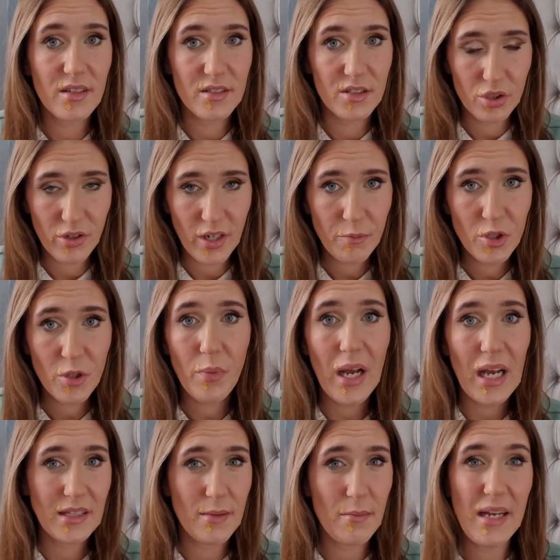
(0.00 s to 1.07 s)
the description
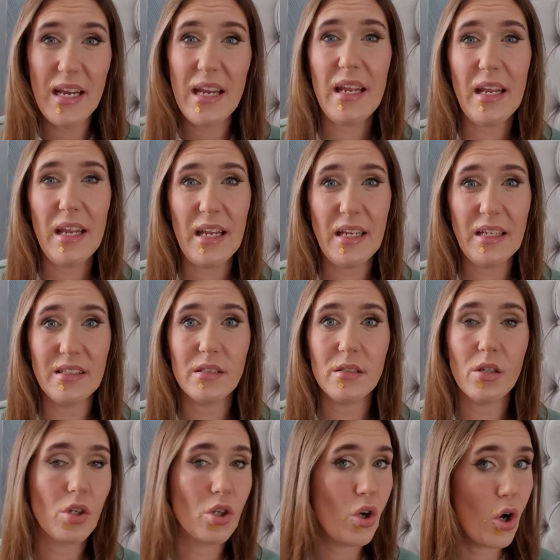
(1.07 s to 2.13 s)
but at the minute it is
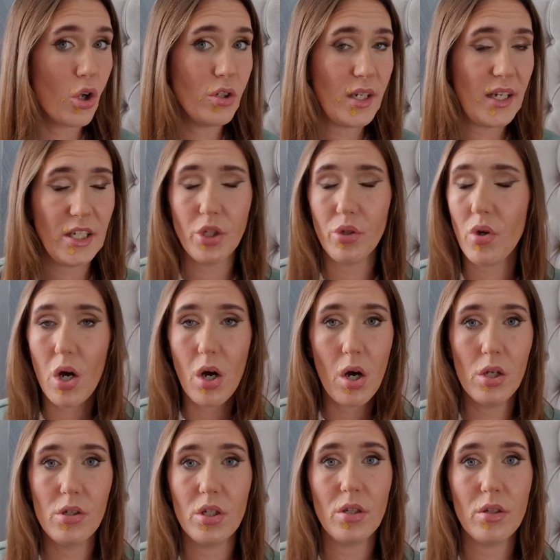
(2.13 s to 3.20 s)
gone you
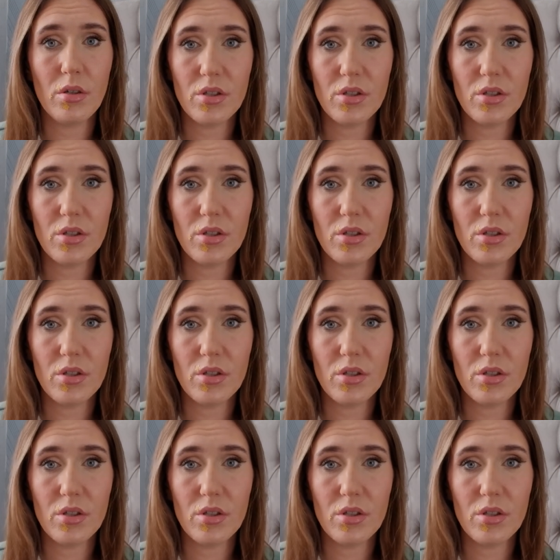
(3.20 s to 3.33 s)
can't